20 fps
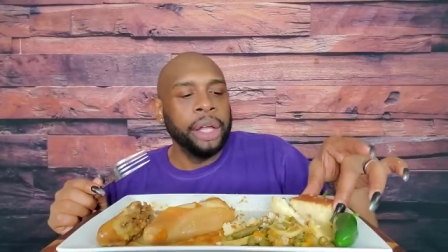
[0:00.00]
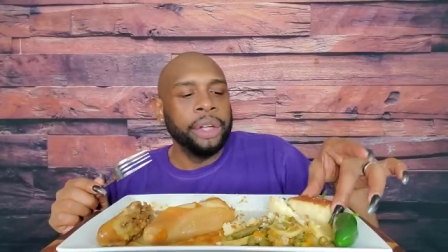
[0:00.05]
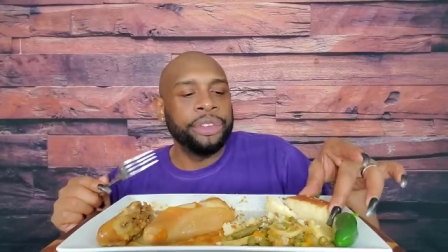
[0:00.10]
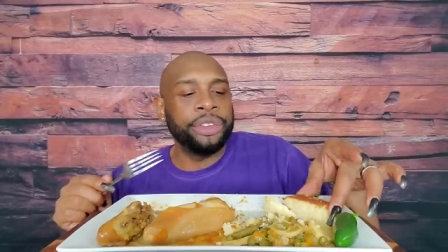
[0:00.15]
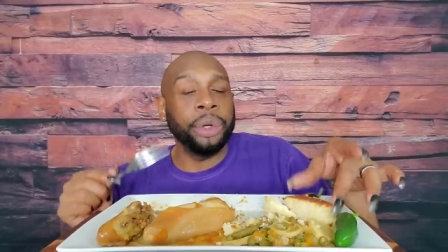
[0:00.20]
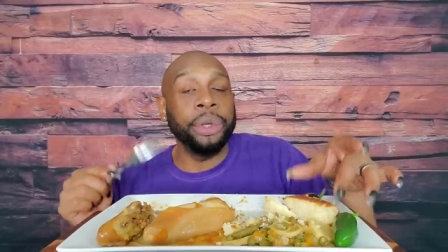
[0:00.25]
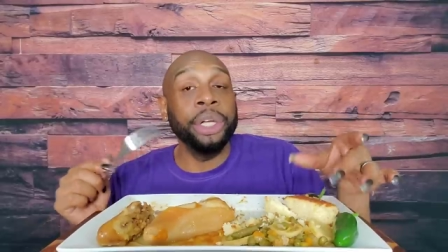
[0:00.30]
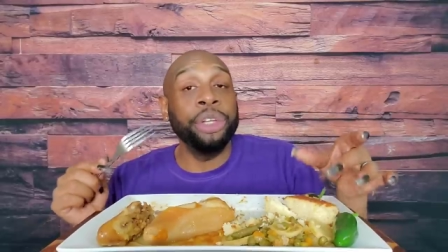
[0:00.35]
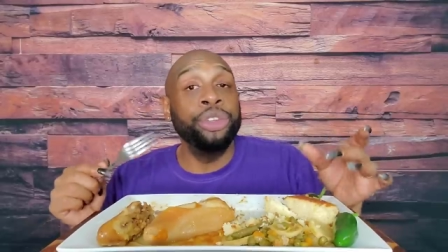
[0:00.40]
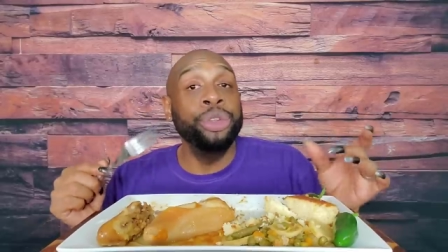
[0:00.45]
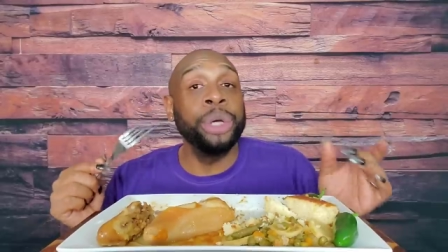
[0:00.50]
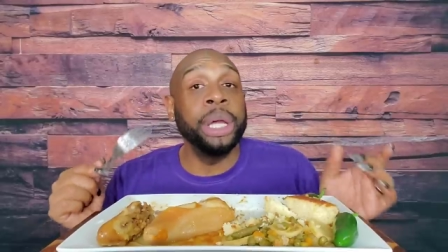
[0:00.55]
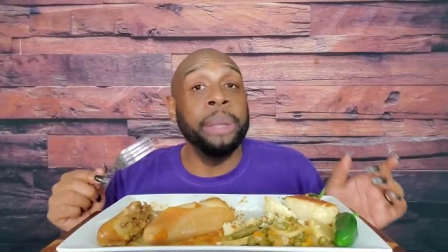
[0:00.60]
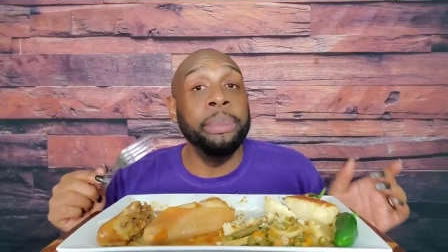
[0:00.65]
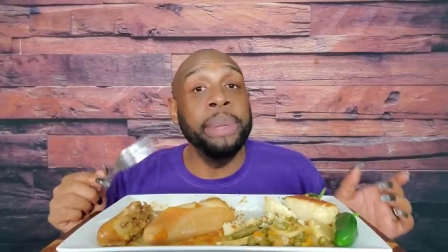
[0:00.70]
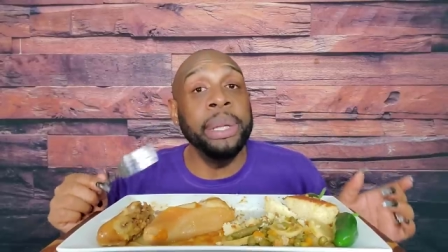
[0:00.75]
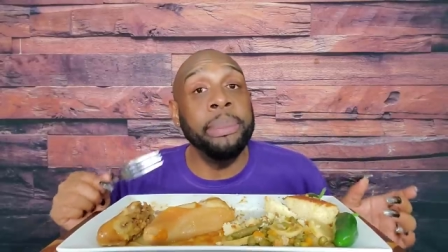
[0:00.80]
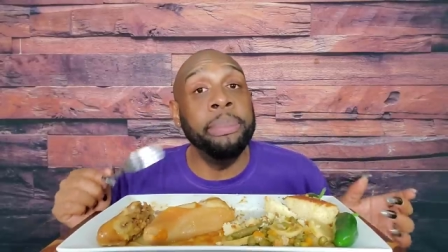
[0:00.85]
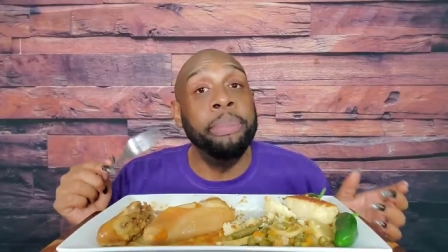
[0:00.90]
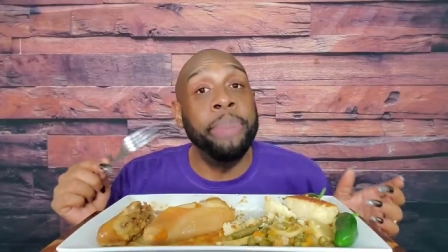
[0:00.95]
so that you
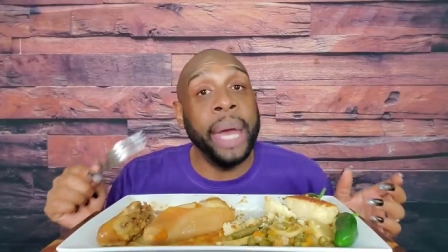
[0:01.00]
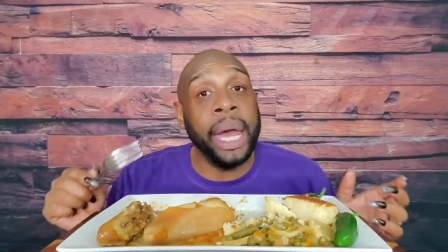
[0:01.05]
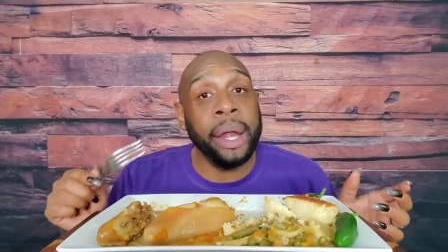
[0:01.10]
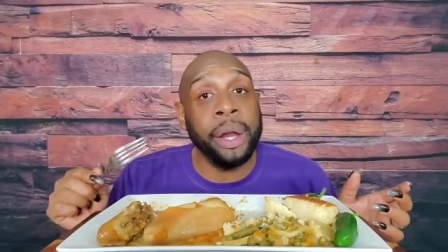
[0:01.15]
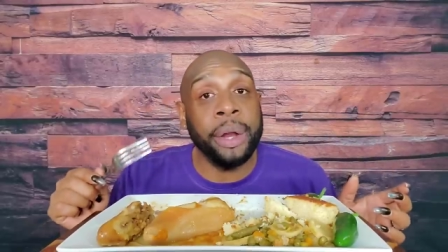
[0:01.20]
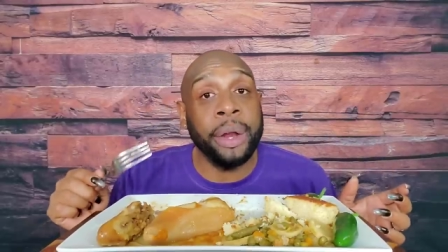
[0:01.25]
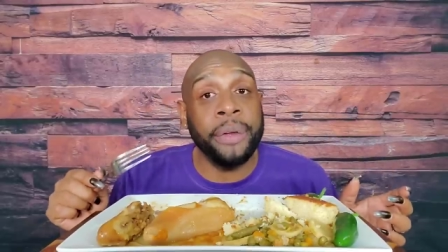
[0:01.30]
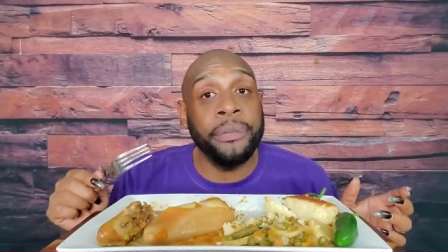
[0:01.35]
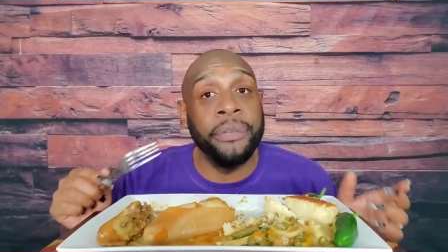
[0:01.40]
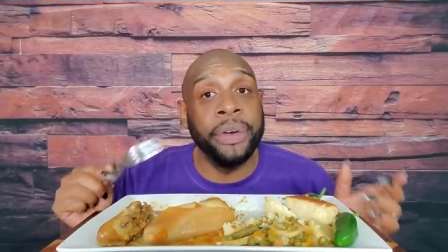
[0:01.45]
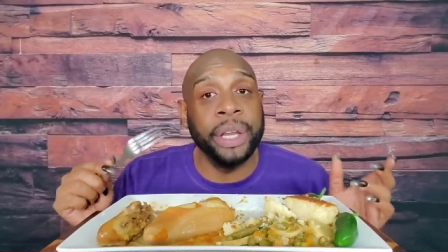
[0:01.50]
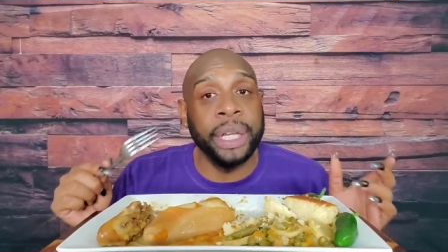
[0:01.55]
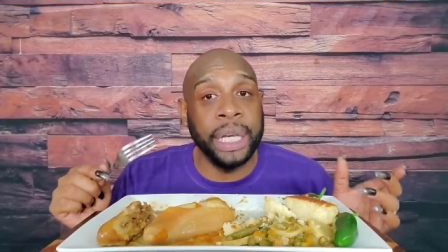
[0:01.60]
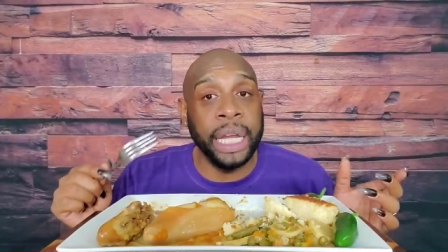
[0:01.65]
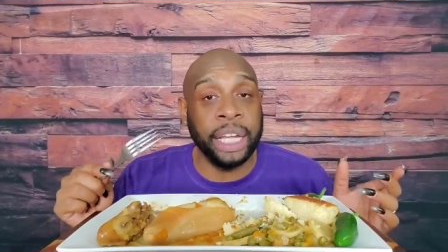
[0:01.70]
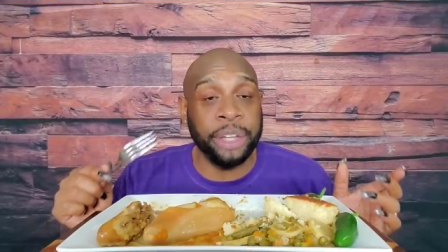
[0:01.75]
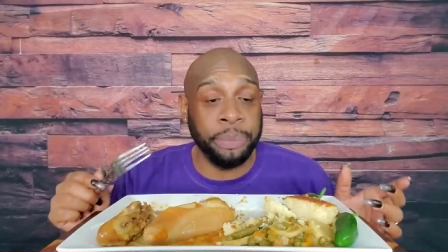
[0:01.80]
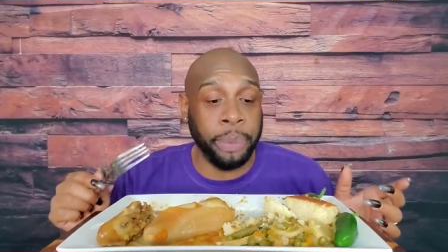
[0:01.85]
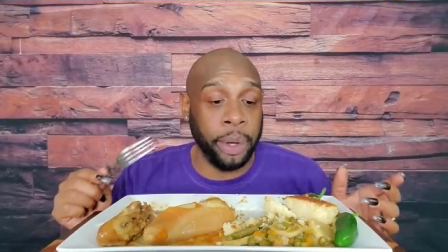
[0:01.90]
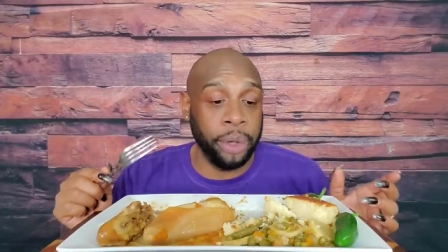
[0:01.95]
can be better for the
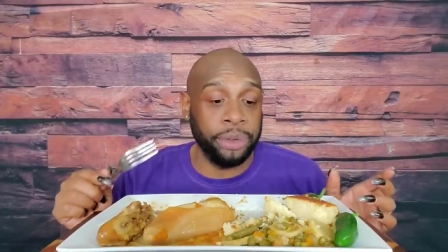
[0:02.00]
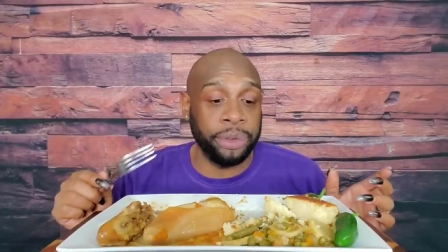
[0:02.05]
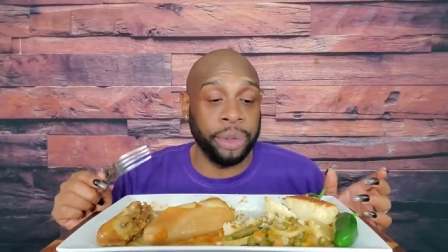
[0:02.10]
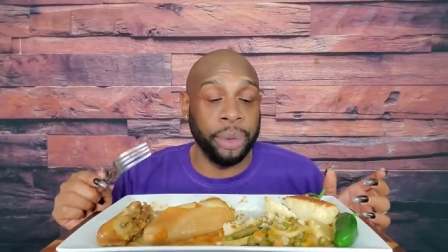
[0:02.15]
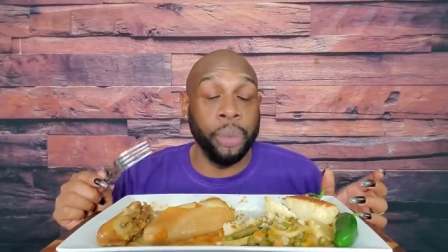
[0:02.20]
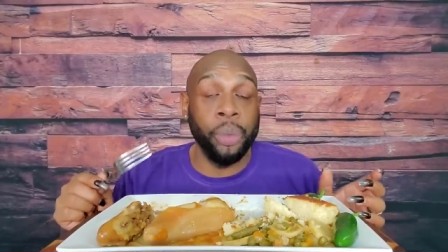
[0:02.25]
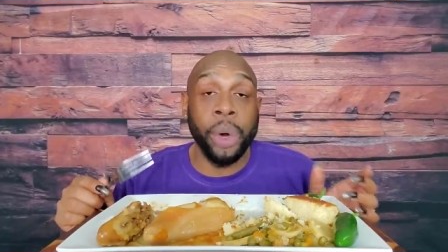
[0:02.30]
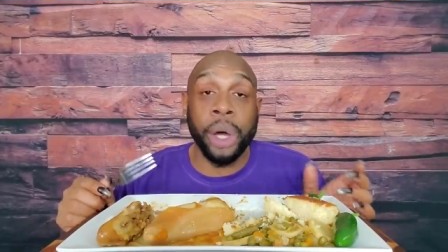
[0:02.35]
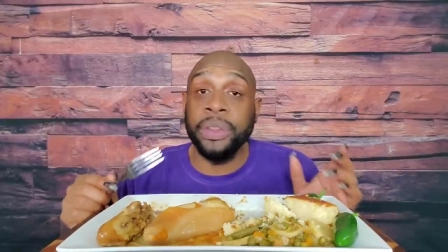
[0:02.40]
next person,